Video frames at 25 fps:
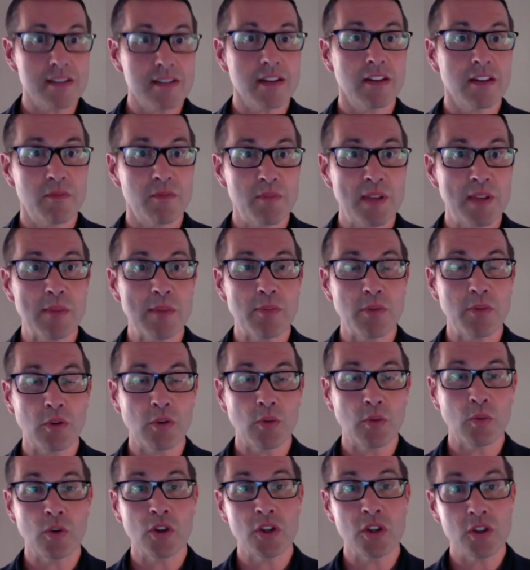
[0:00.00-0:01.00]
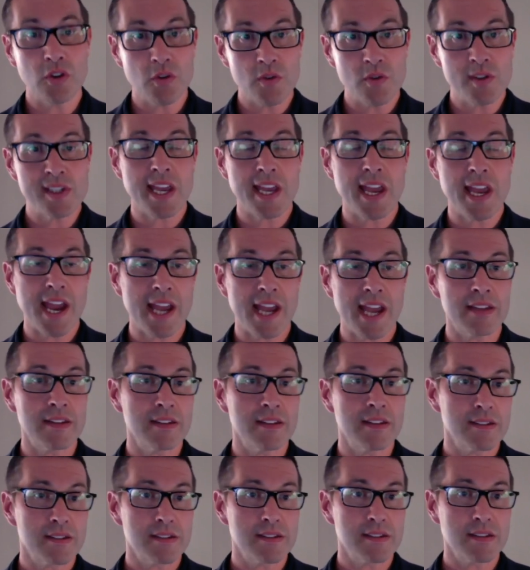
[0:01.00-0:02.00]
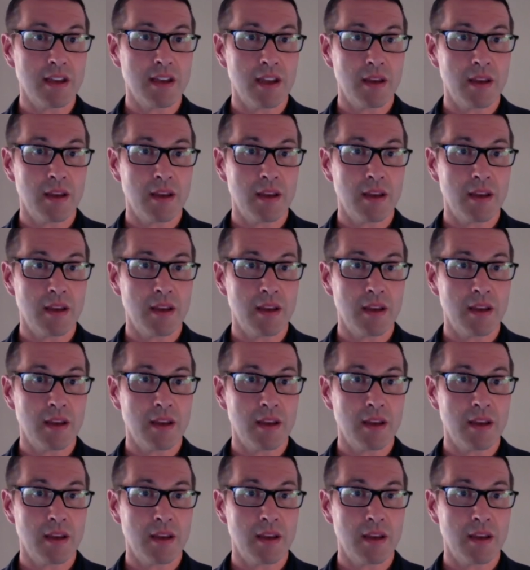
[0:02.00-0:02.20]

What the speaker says: of people will use their hands